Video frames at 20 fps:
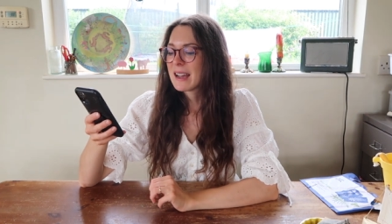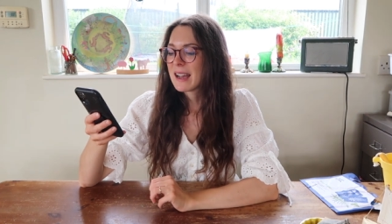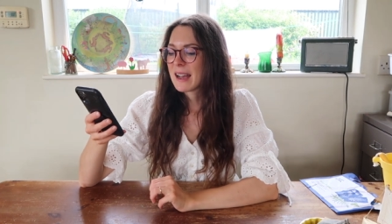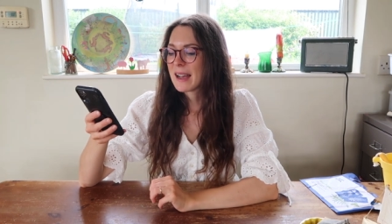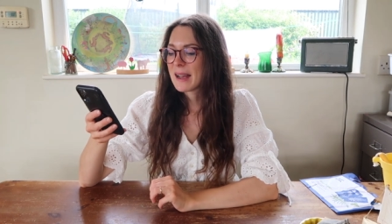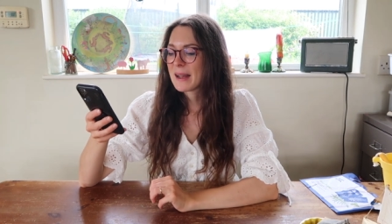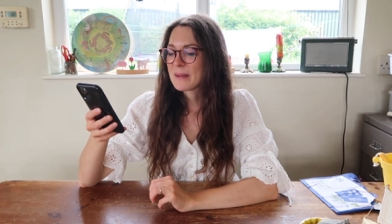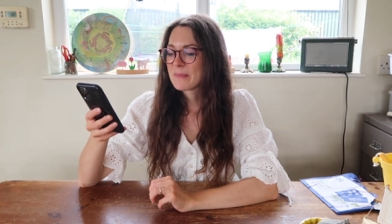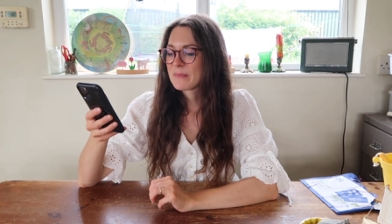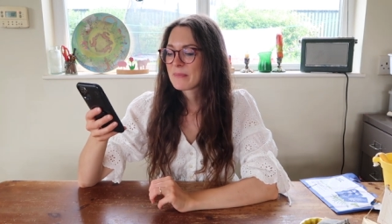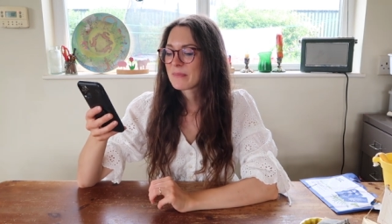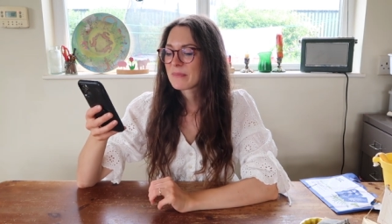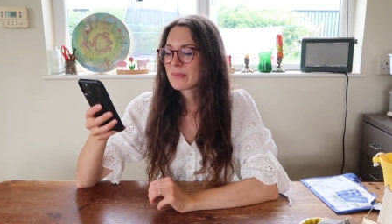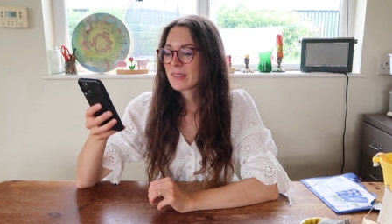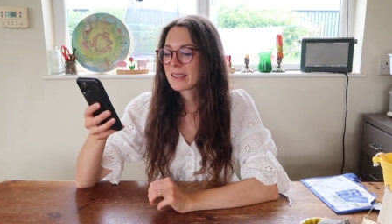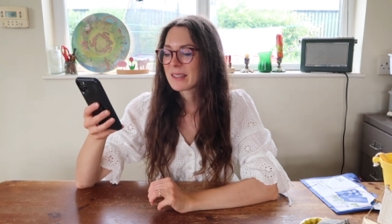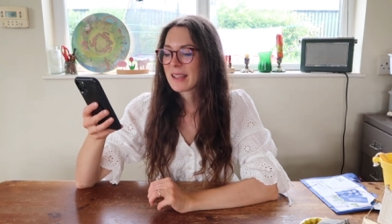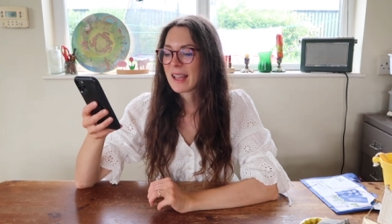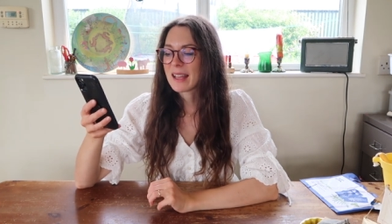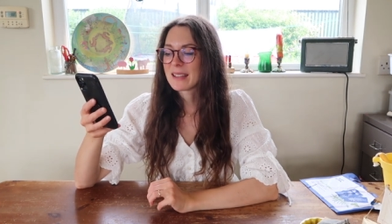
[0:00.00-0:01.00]
Um,
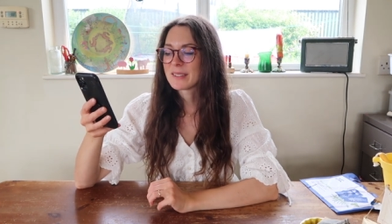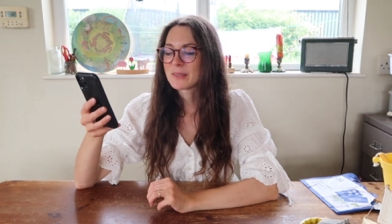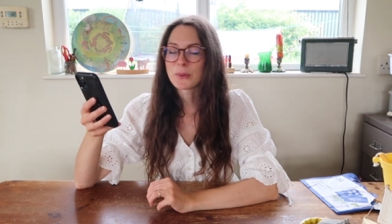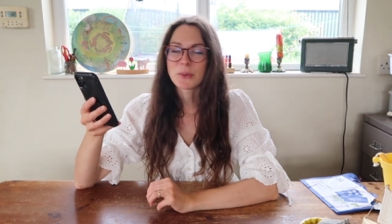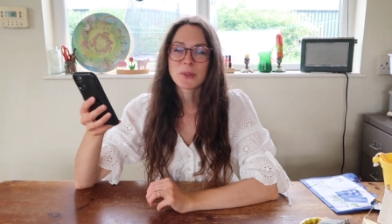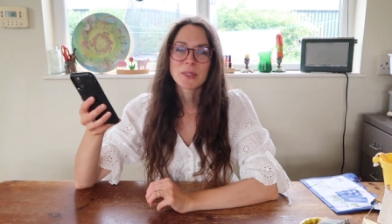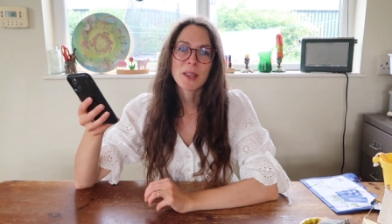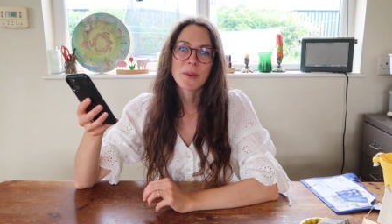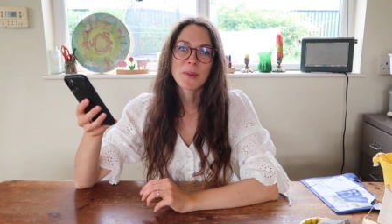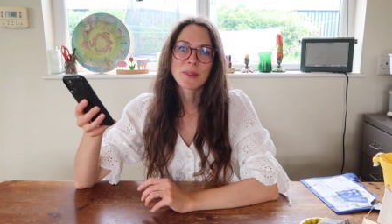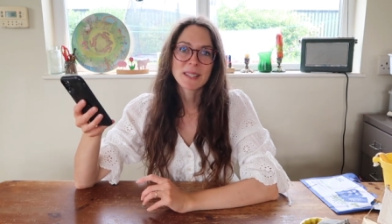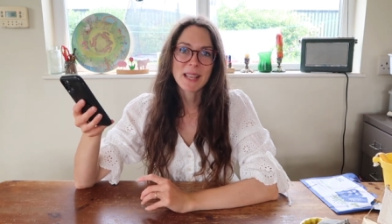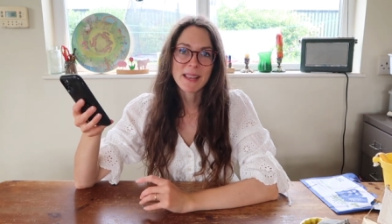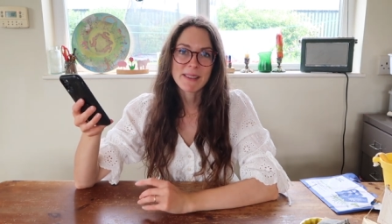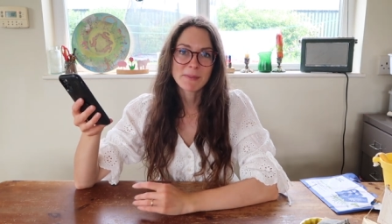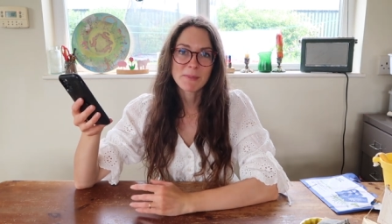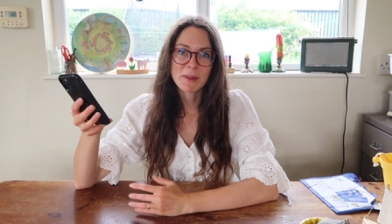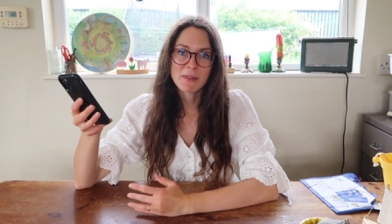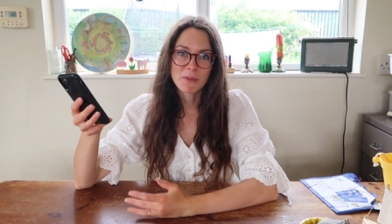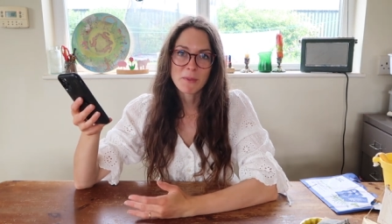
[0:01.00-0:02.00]
and also it
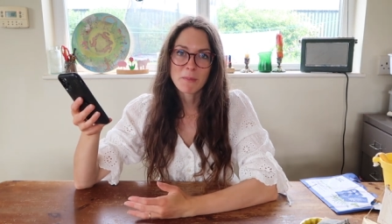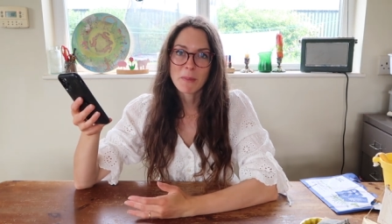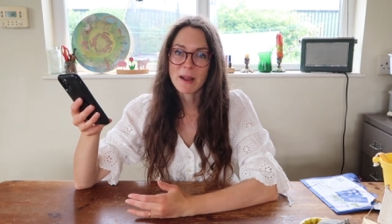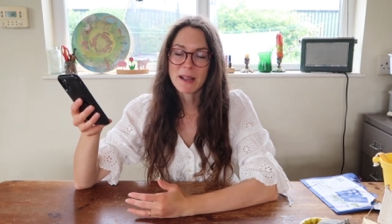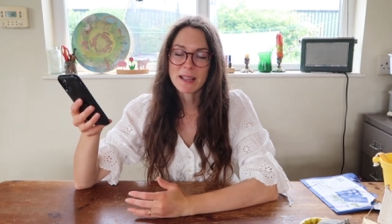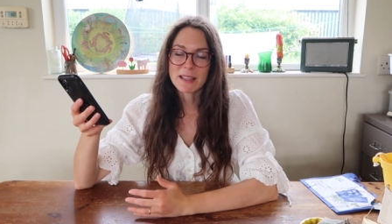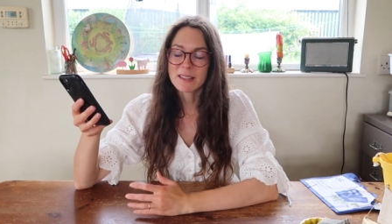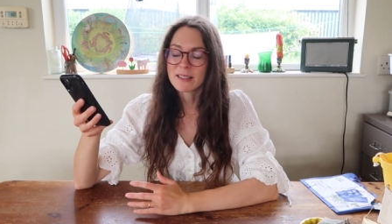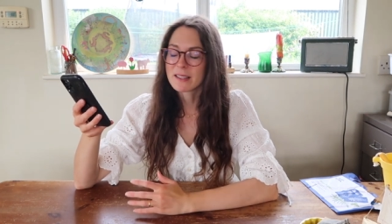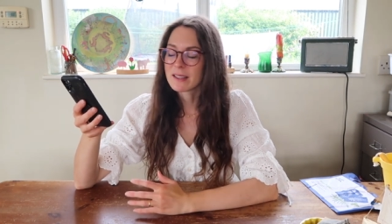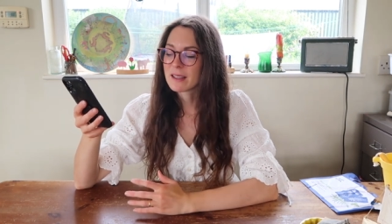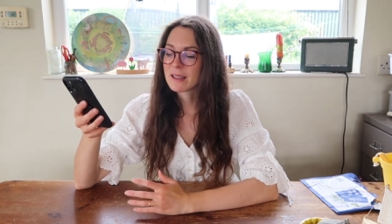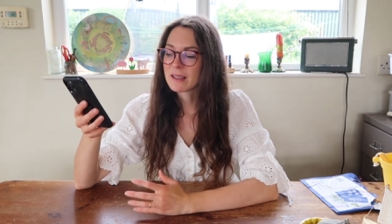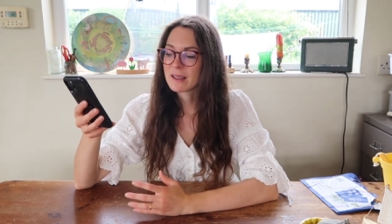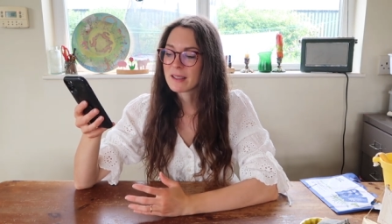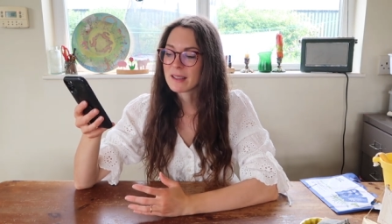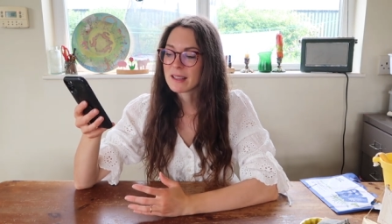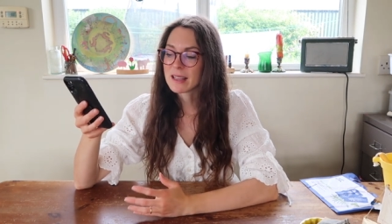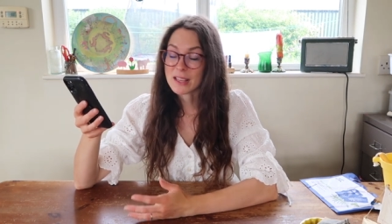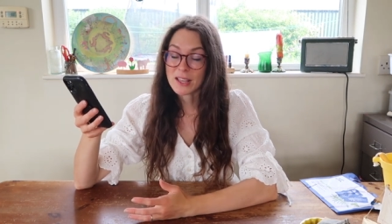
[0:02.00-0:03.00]
saves me from buying
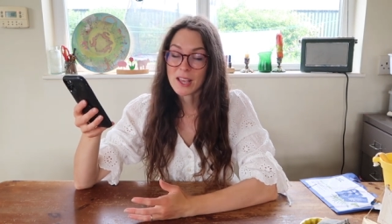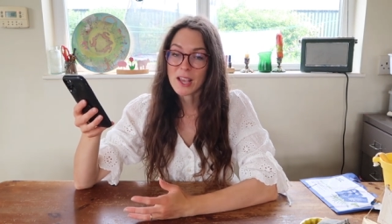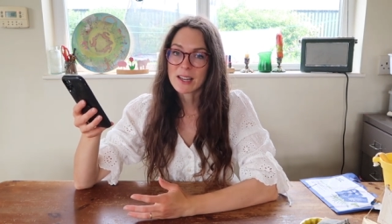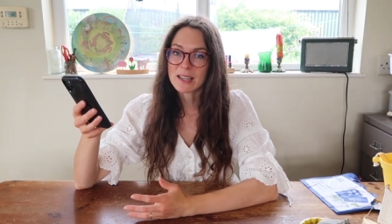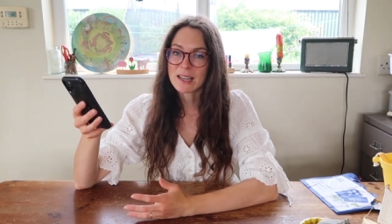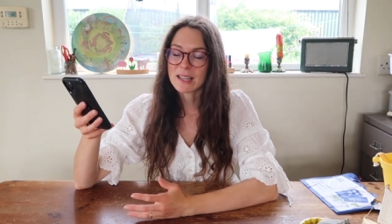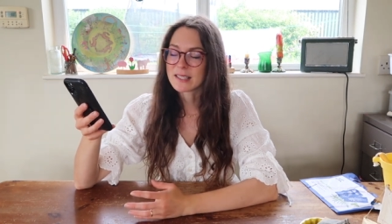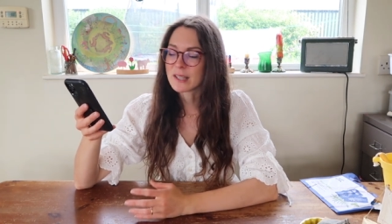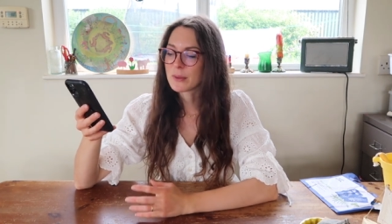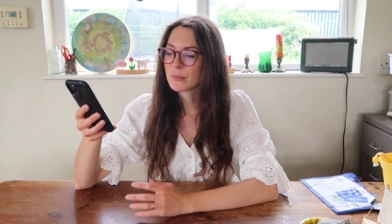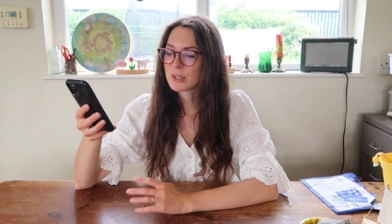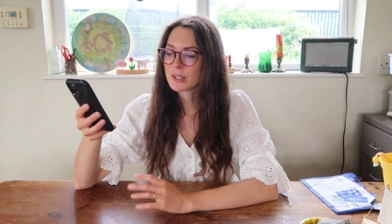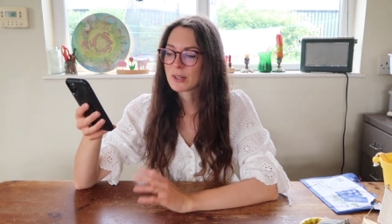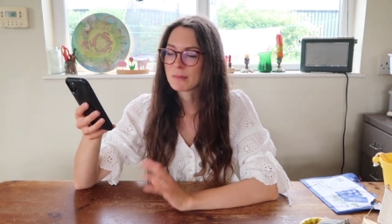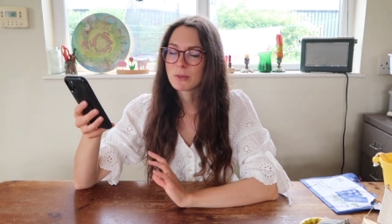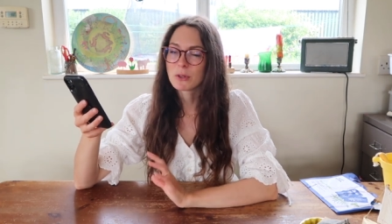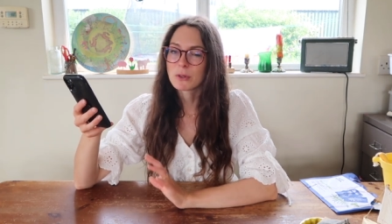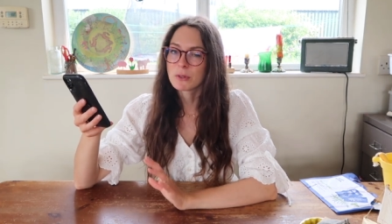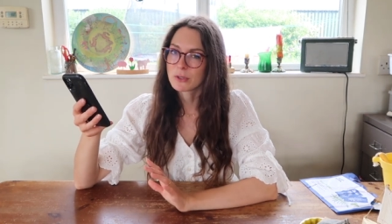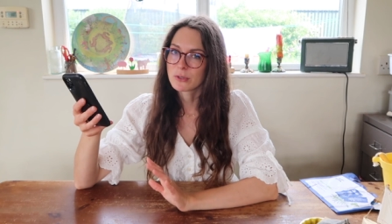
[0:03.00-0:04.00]
eco glitter, which
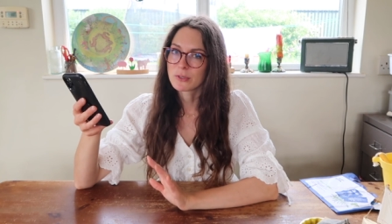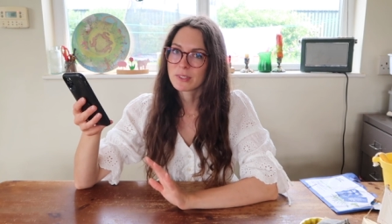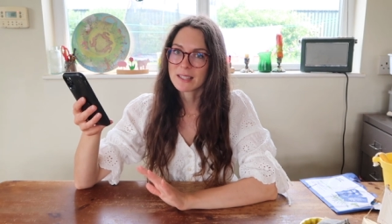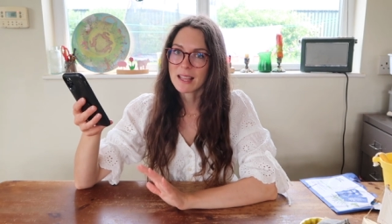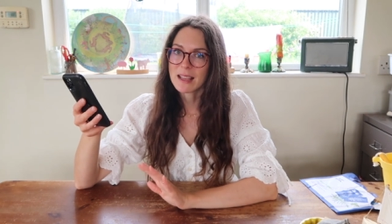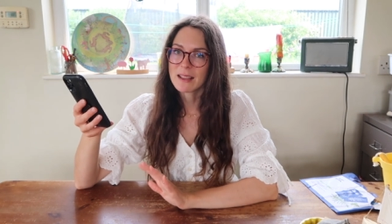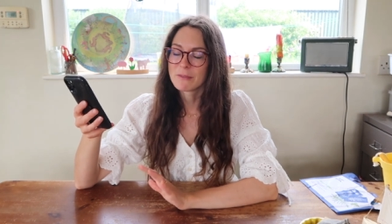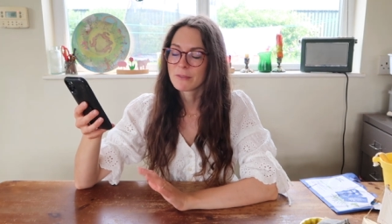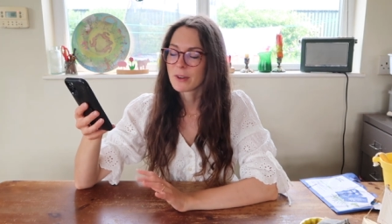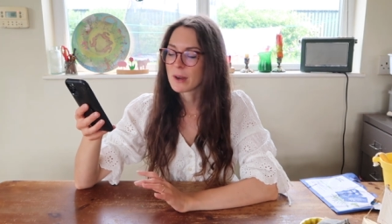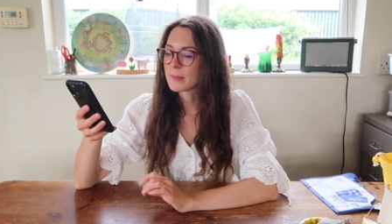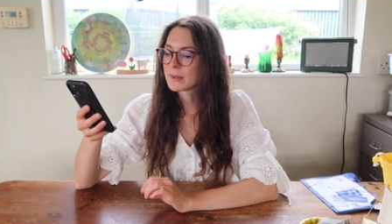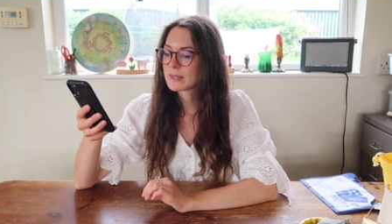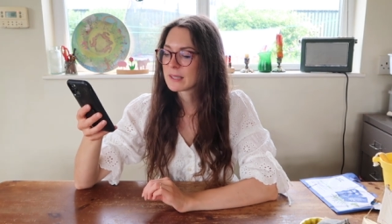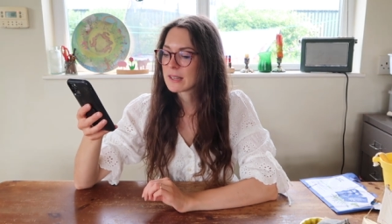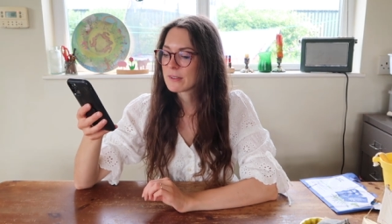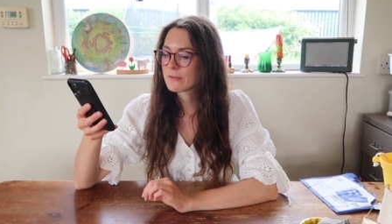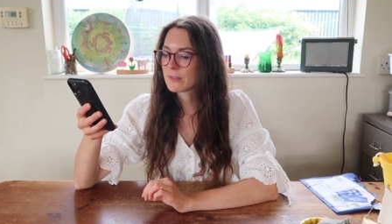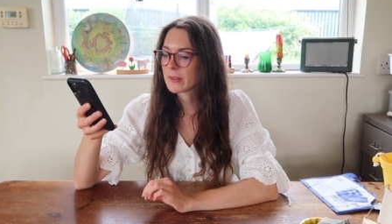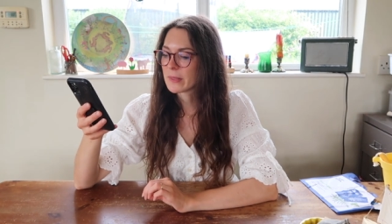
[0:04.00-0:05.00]
I'm not sure is that
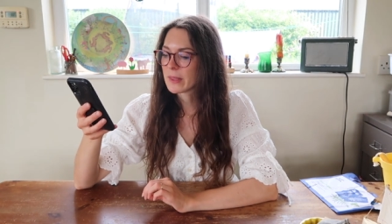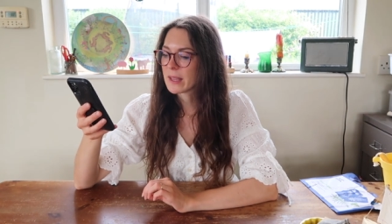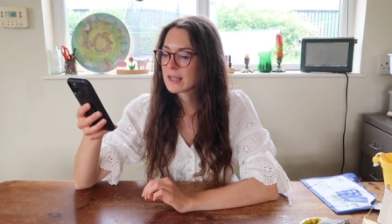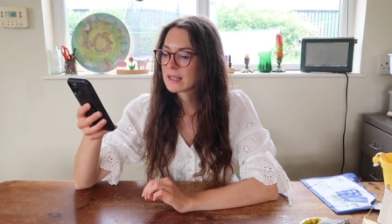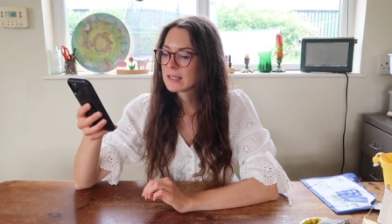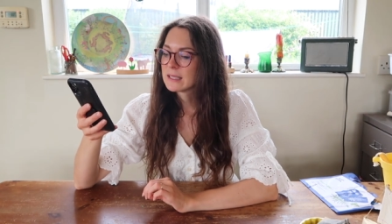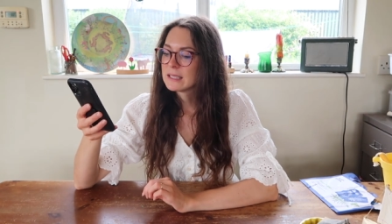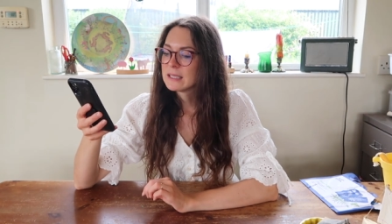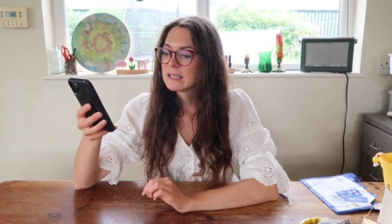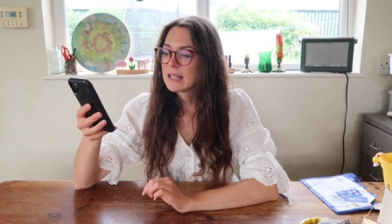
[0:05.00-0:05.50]
environmentally friendly.